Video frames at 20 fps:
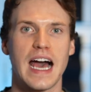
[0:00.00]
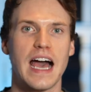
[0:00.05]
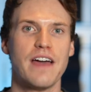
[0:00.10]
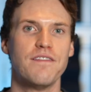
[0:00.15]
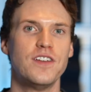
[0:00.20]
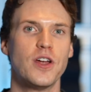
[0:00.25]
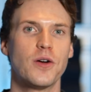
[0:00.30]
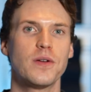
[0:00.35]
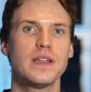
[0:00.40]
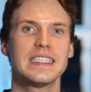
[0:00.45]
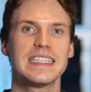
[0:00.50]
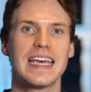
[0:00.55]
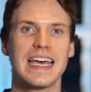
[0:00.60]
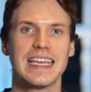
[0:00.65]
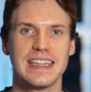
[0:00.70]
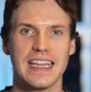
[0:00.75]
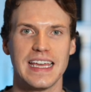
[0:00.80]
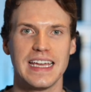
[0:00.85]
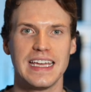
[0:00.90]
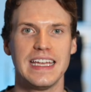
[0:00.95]
I've noticed
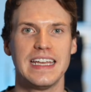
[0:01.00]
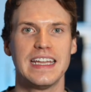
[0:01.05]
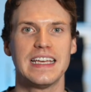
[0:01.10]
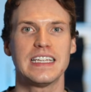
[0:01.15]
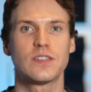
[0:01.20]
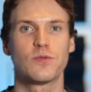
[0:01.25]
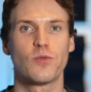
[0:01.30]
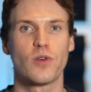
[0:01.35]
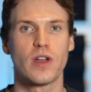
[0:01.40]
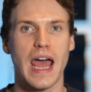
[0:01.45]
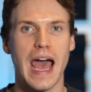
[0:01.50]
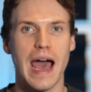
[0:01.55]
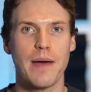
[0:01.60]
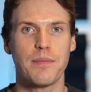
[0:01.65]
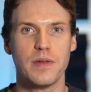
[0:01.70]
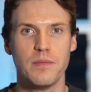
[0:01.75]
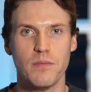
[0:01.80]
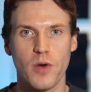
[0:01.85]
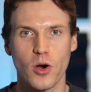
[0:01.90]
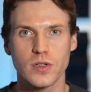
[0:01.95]
that lagginess would
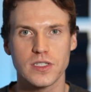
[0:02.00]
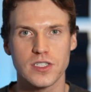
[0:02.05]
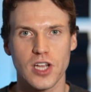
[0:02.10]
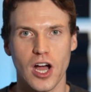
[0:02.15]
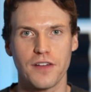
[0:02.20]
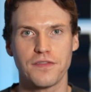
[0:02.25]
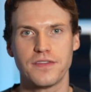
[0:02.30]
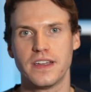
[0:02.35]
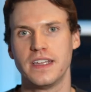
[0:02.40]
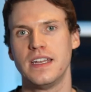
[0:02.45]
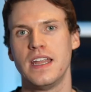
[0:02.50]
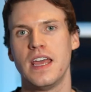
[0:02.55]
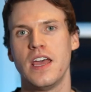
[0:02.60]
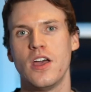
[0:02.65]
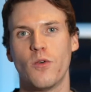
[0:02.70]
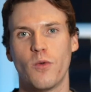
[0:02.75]
happen most often